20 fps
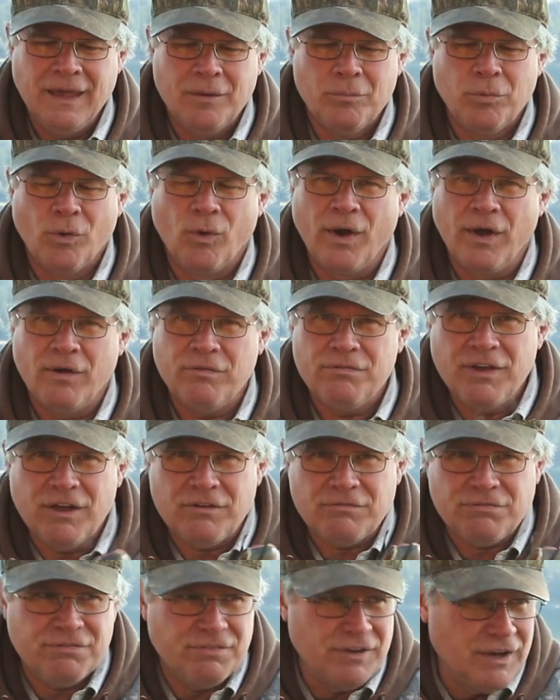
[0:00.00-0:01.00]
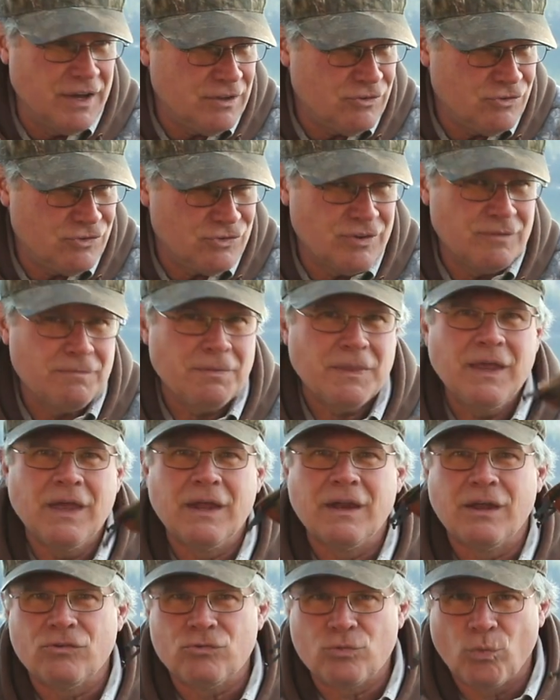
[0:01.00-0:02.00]
boy, if it fits,
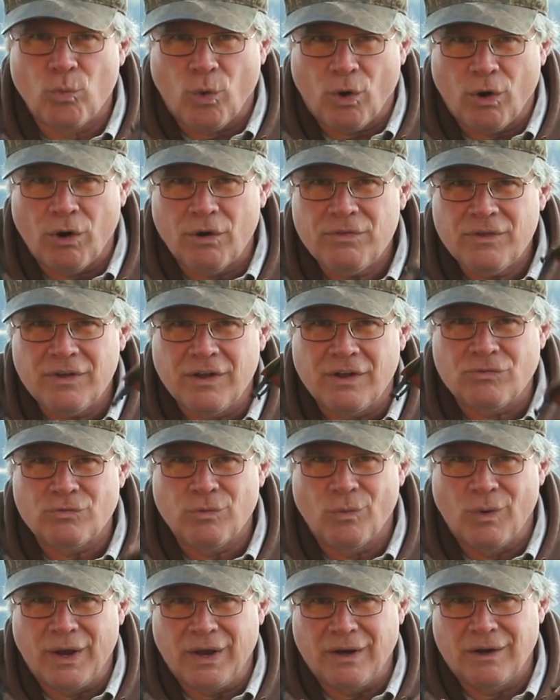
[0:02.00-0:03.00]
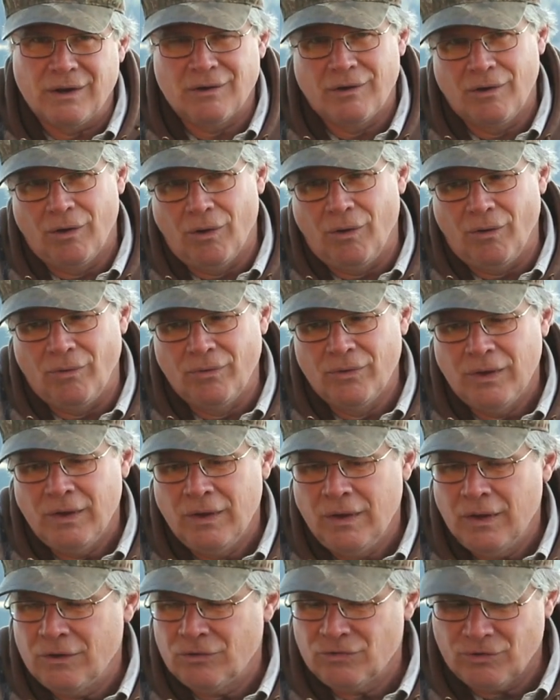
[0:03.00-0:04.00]
it is worth its weight in gold.
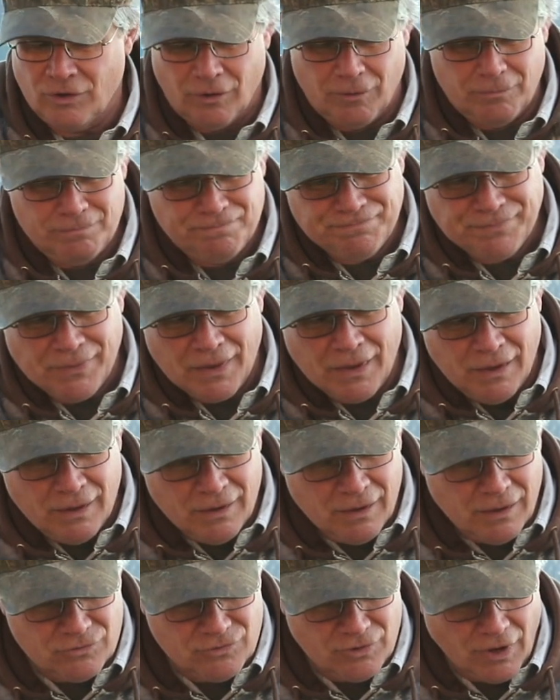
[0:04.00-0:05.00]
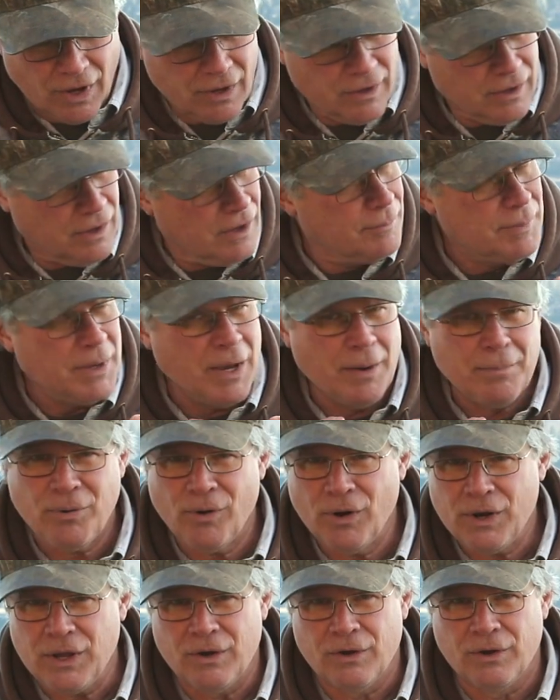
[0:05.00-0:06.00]
So it's not got to be a
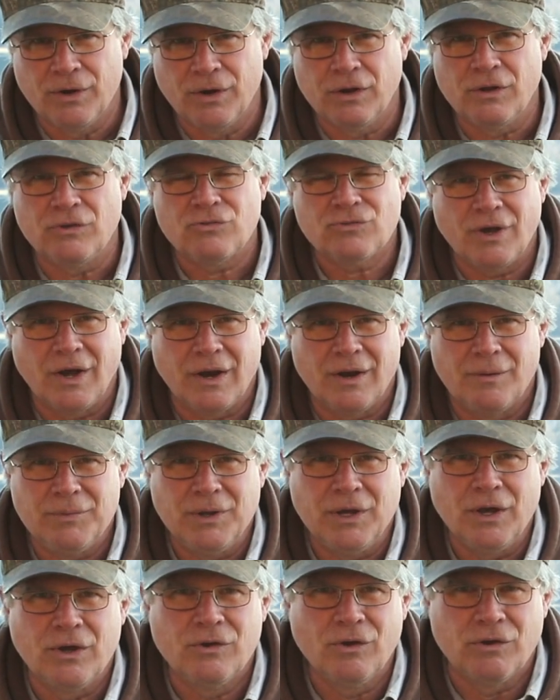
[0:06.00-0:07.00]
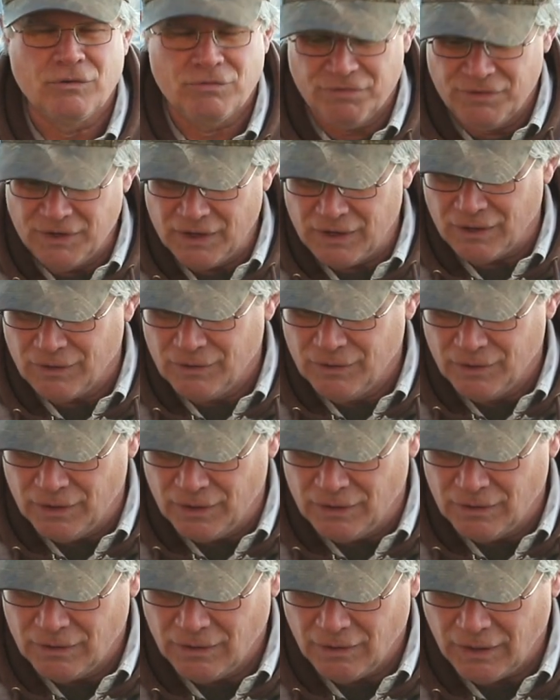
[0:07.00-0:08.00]
pretty hood, it's got to be a good fitting
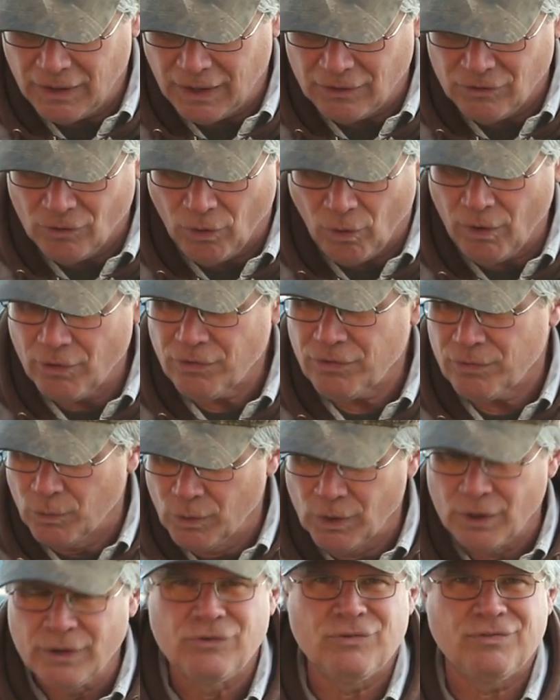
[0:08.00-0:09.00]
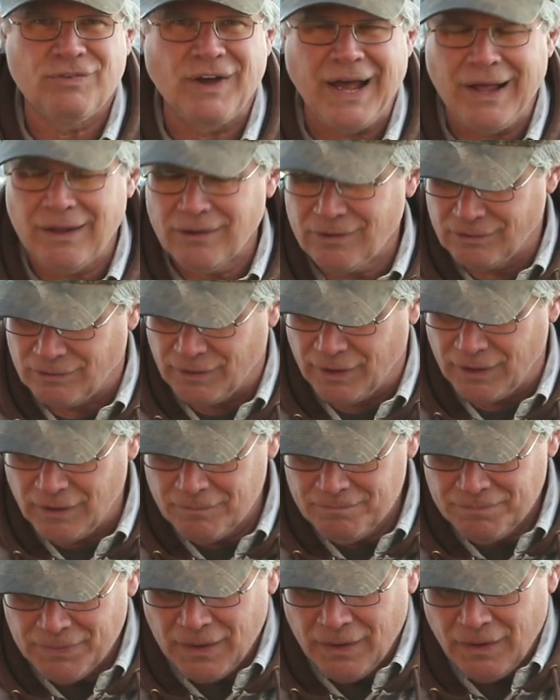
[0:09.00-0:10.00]
hood. And Northwoods Falconry
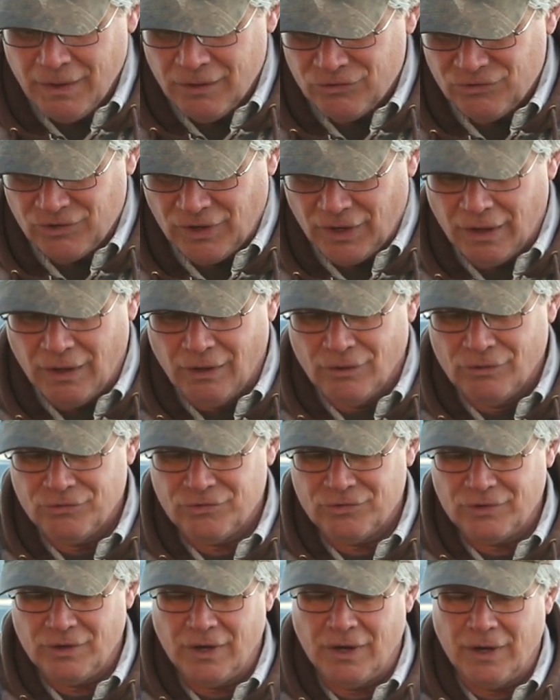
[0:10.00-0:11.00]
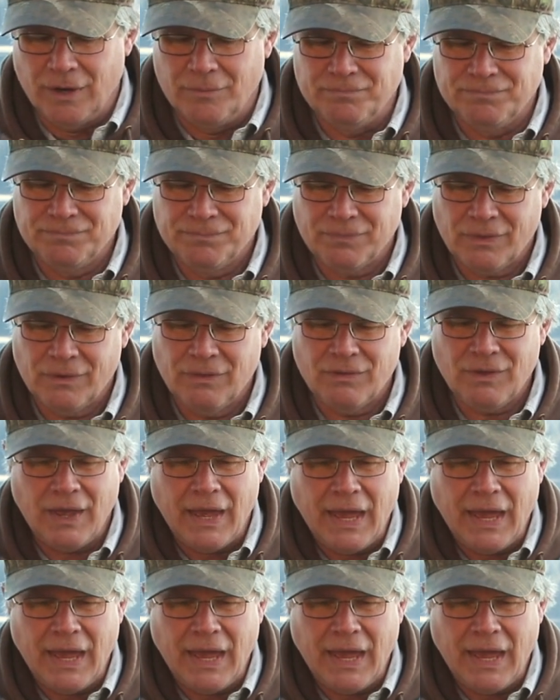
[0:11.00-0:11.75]
sells the